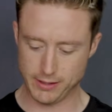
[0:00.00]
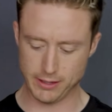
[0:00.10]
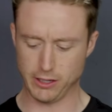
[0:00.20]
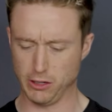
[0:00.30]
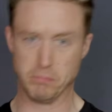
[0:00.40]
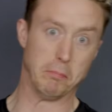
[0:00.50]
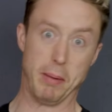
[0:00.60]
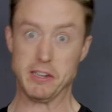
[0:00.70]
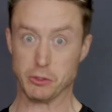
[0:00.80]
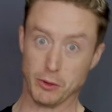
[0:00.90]
neat little
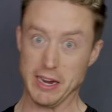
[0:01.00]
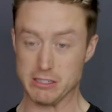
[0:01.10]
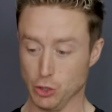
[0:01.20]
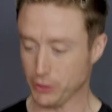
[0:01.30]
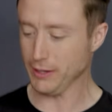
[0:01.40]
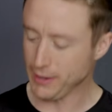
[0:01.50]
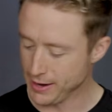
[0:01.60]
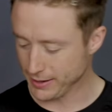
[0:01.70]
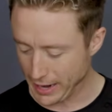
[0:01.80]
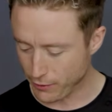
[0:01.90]
pencil case looking
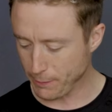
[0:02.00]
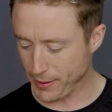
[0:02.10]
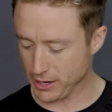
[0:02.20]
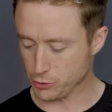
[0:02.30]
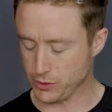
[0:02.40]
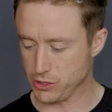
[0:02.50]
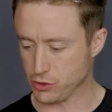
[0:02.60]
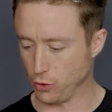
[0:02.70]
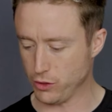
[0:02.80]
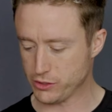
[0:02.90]
carry pouch, which is
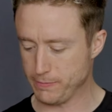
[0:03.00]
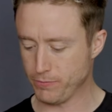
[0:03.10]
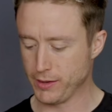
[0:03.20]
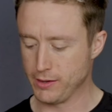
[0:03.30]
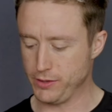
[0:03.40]
awesome.